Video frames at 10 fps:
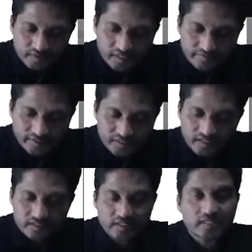Sequences
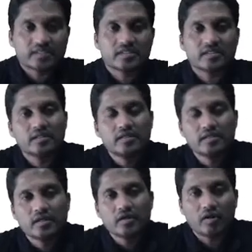and series.
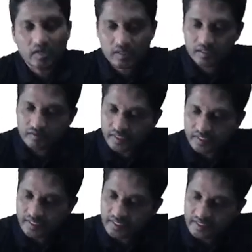Or you can
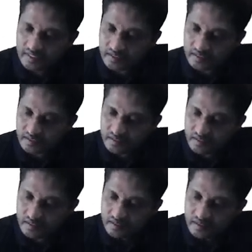take like this.
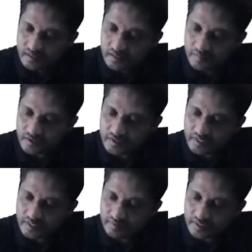Suppose
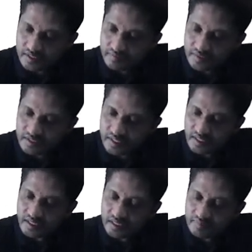three numbers ABC
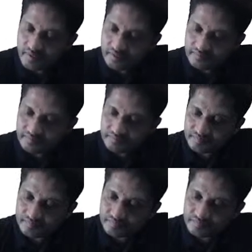are in AP.
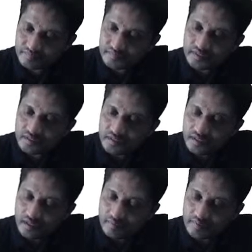
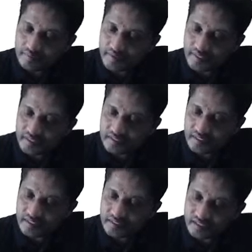B minus
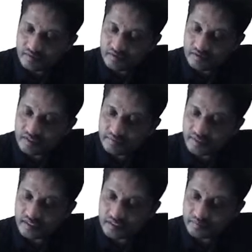A is equal to C
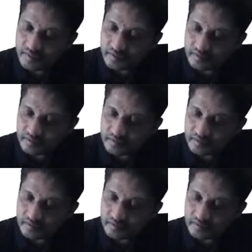minus B.